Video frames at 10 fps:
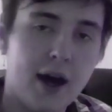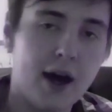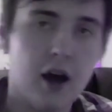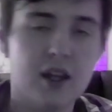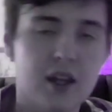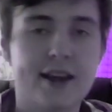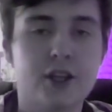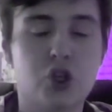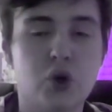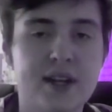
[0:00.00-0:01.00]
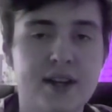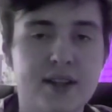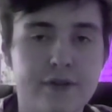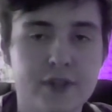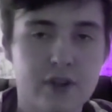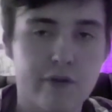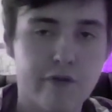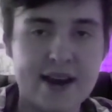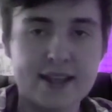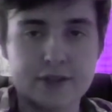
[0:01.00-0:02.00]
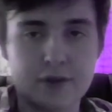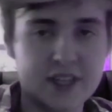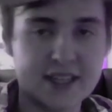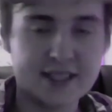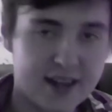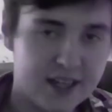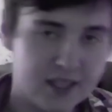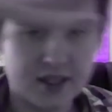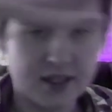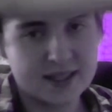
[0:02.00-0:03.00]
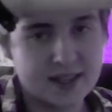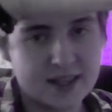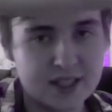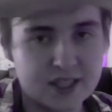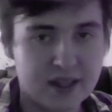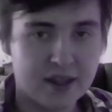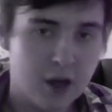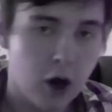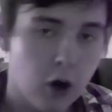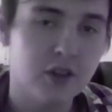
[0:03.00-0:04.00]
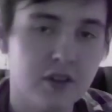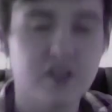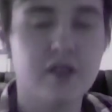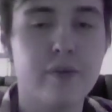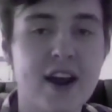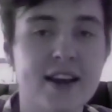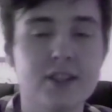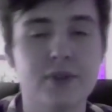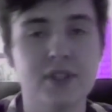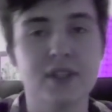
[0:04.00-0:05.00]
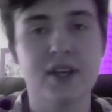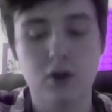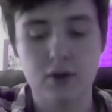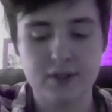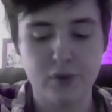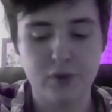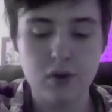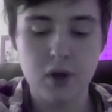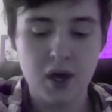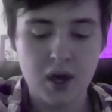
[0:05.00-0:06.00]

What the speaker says: I'll like treat it as if it's a race from destination to destination and then halt onto the brakes, which is like not smooth.